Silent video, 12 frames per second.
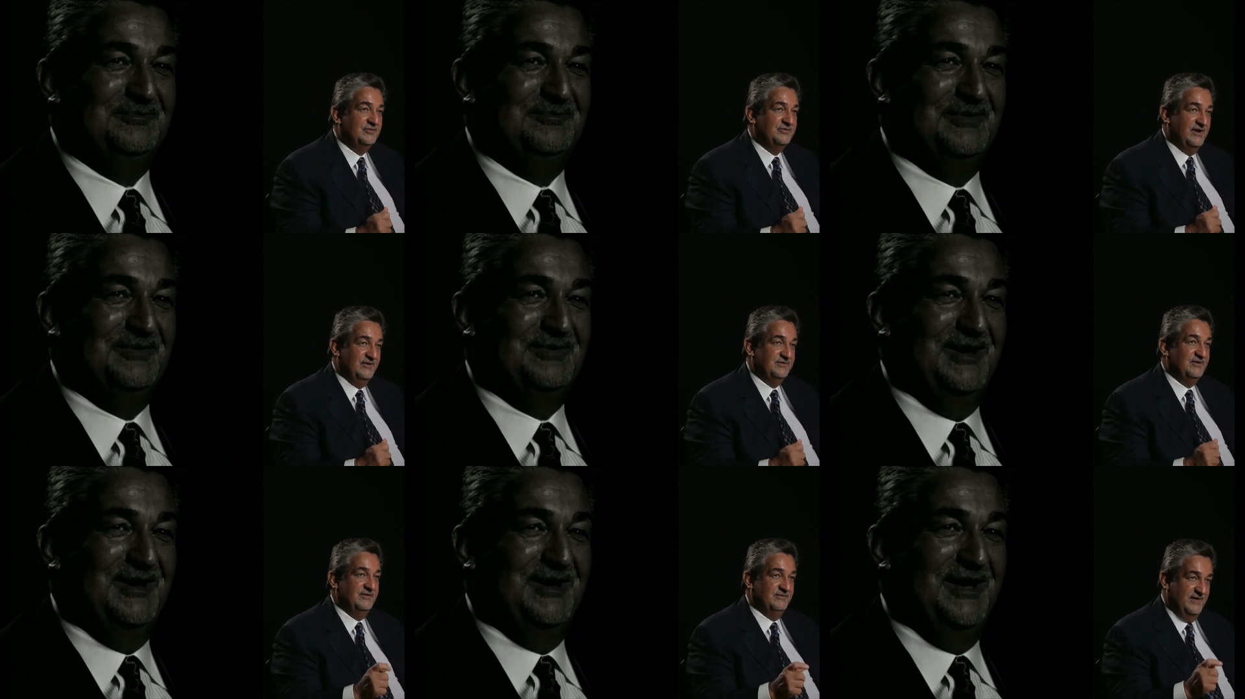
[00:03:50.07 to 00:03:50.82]
Speaker 1: years
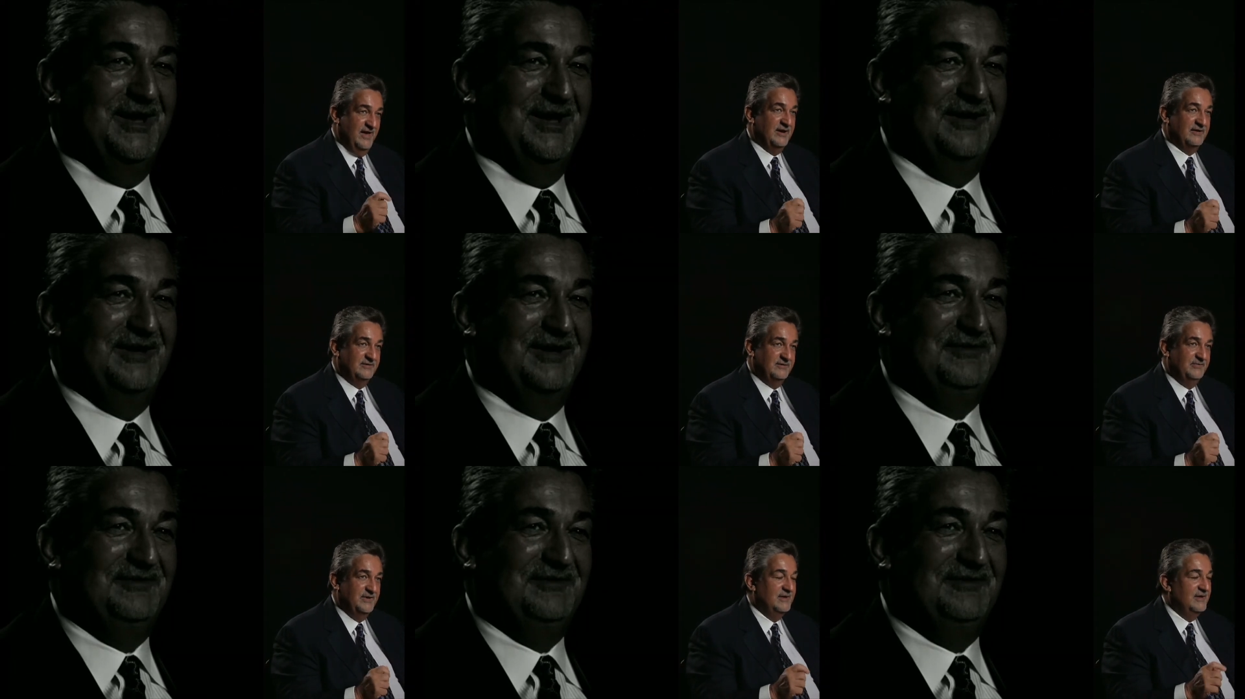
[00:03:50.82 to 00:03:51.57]
after the
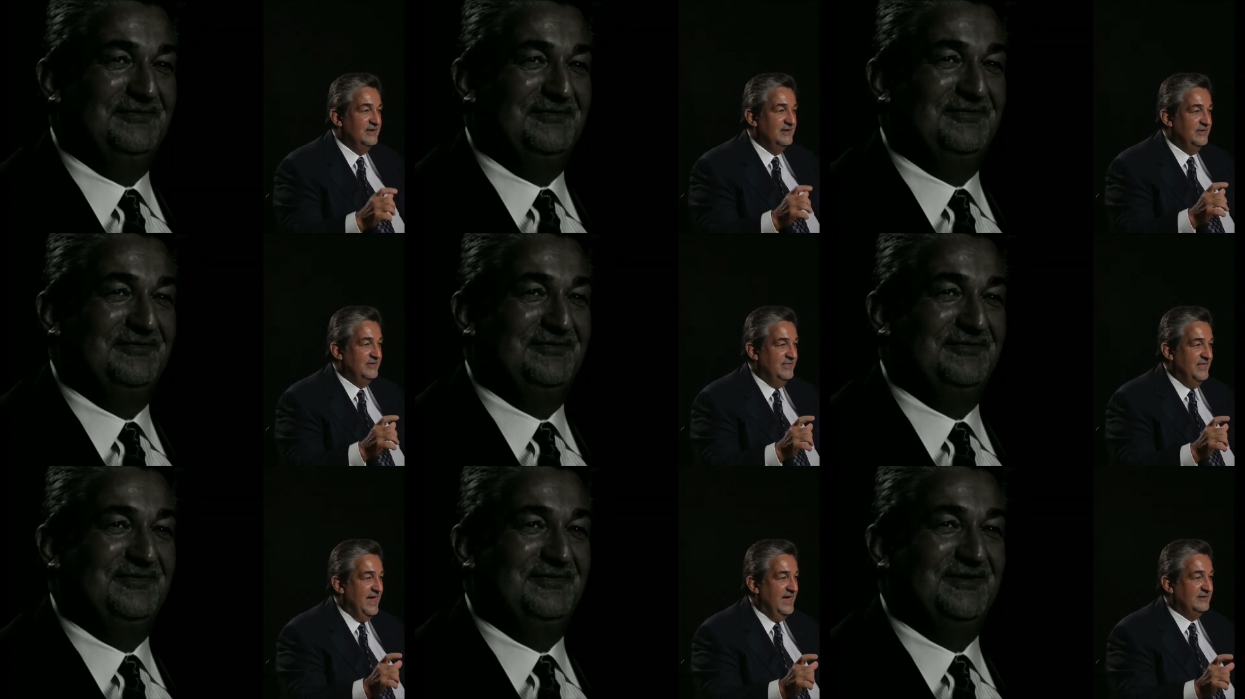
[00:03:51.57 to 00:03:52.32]
fact?
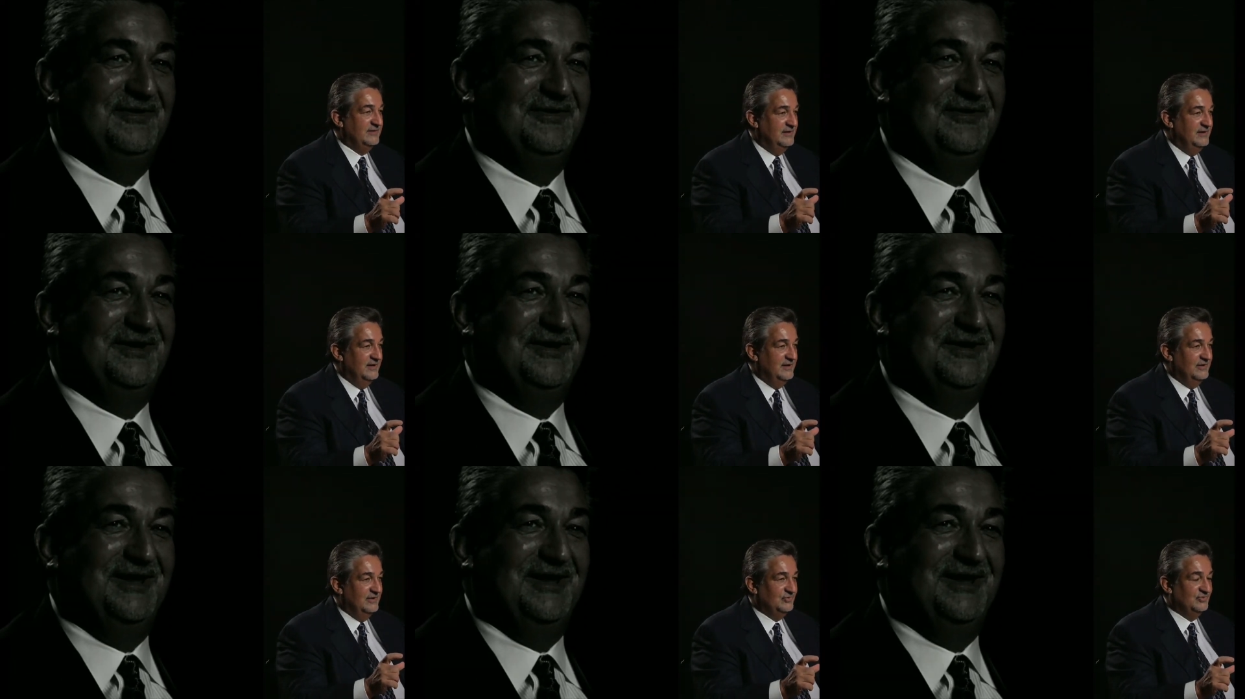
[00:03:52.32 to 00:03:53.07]
That
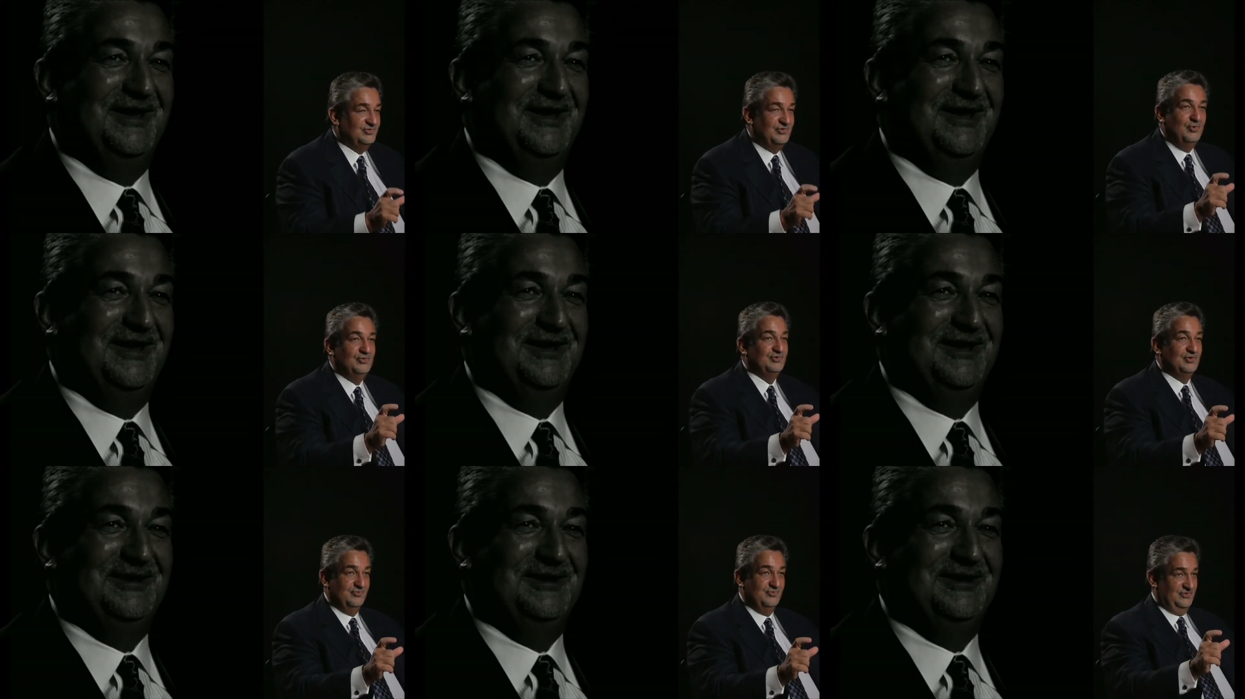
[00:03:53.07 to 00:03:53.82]

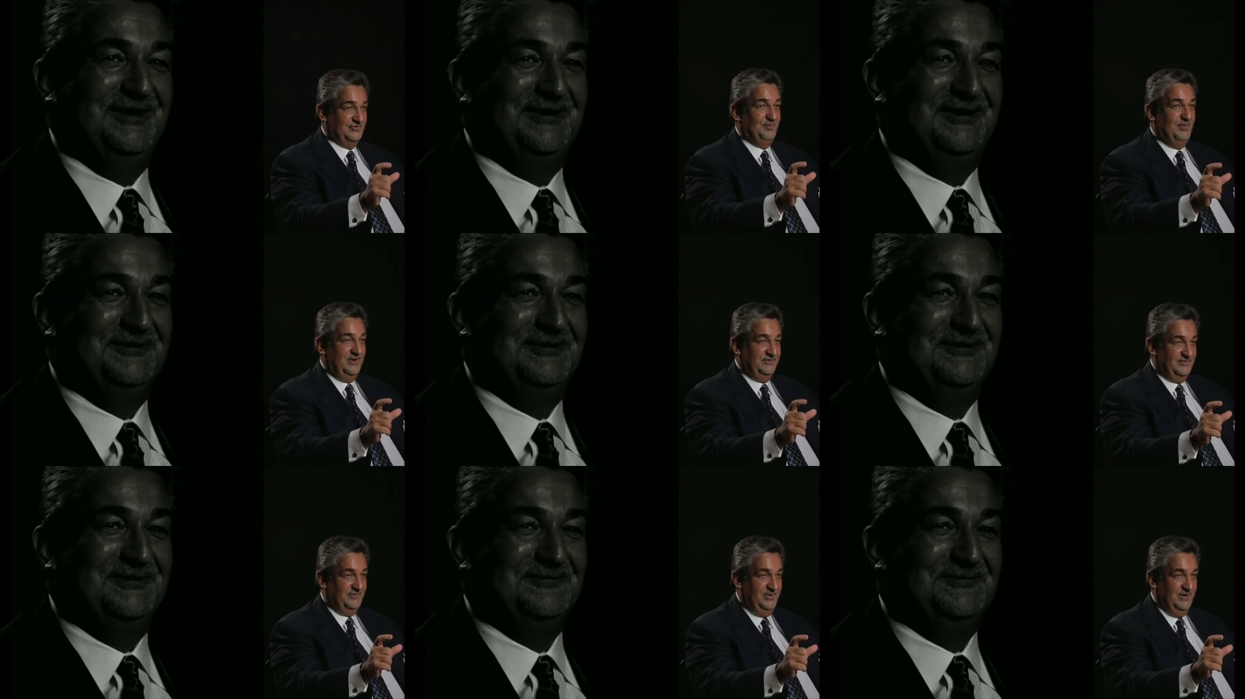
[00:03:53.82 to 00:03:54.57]
social
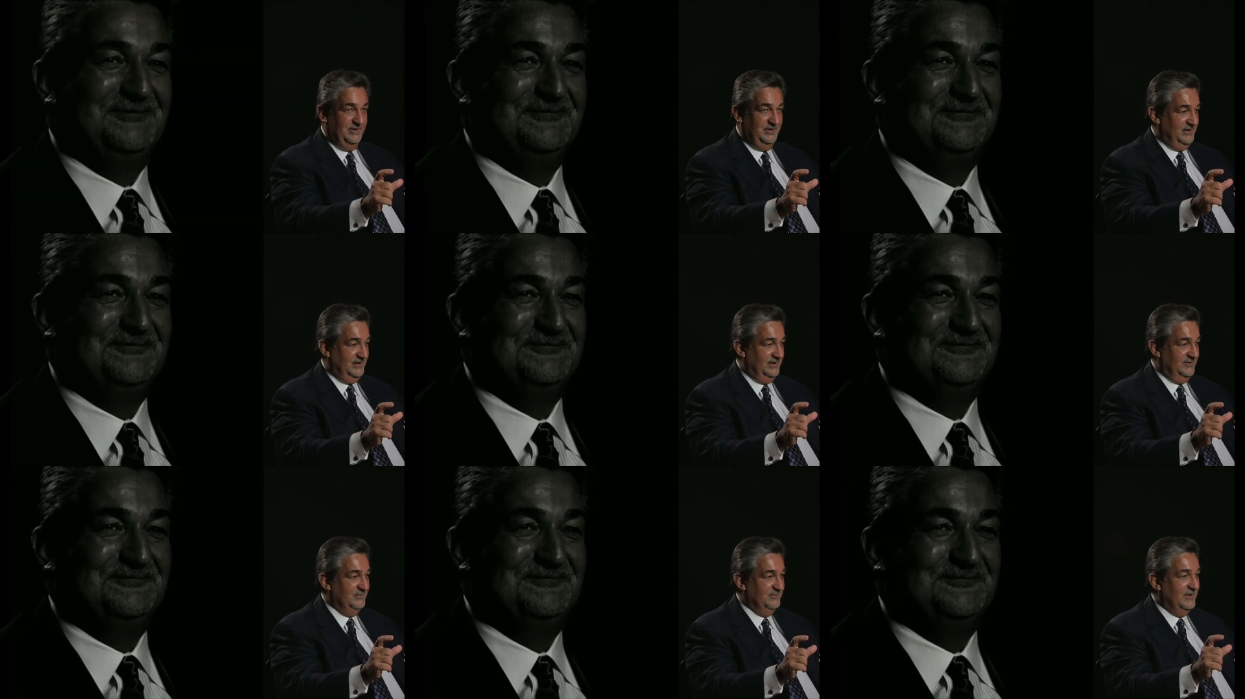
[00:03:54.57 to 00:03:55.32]

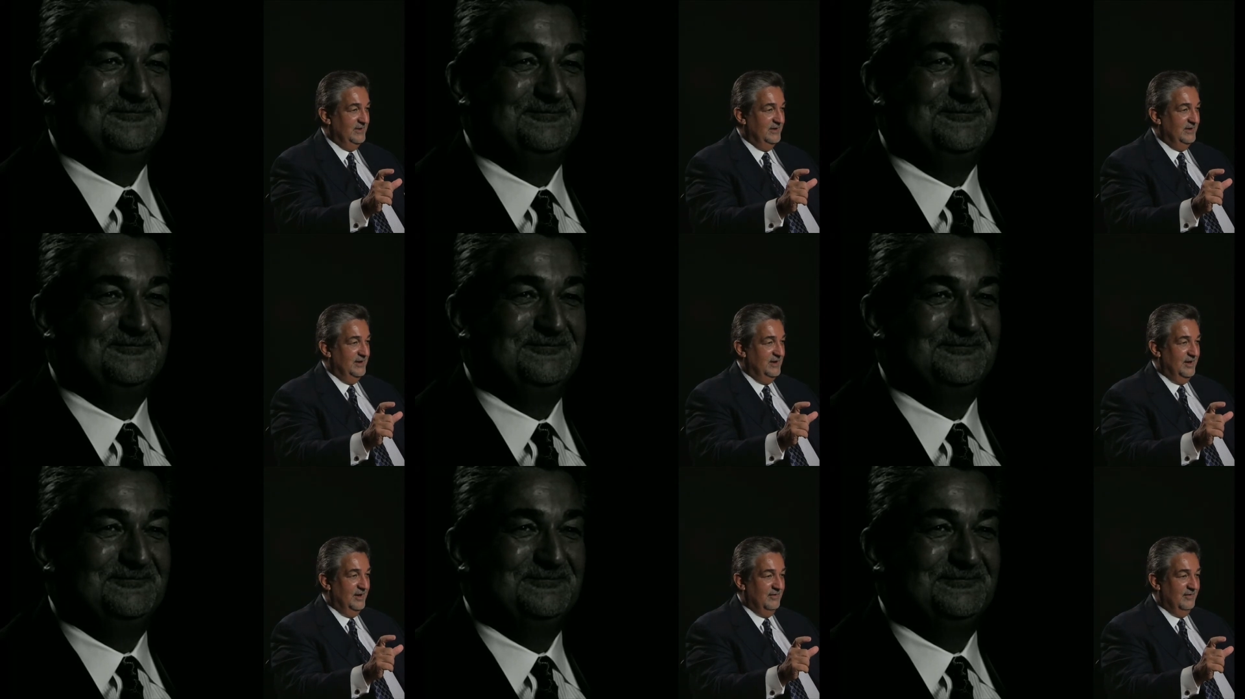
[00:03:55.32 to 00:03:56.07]
responsibility
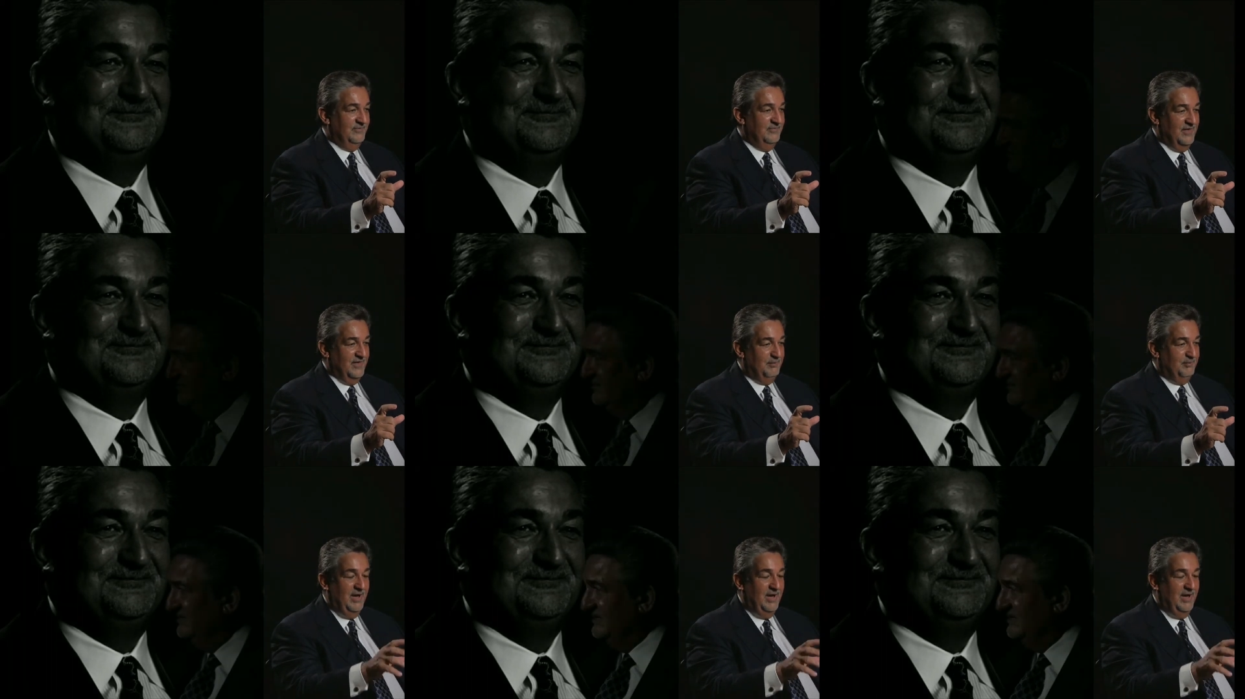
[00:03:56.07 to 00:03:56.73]
of the